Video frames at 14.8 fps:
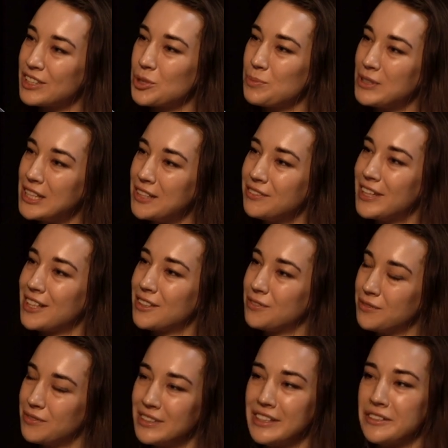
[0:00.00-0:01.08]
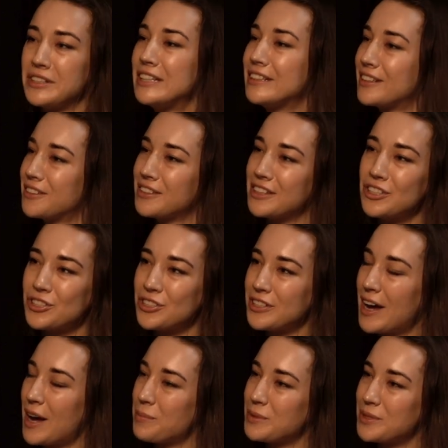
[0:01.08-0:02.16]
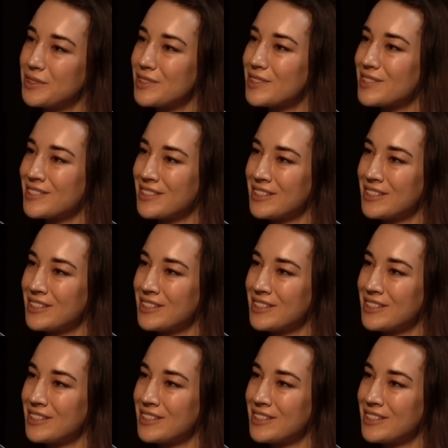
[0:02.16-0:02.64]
do you believe that the reincarnation happens?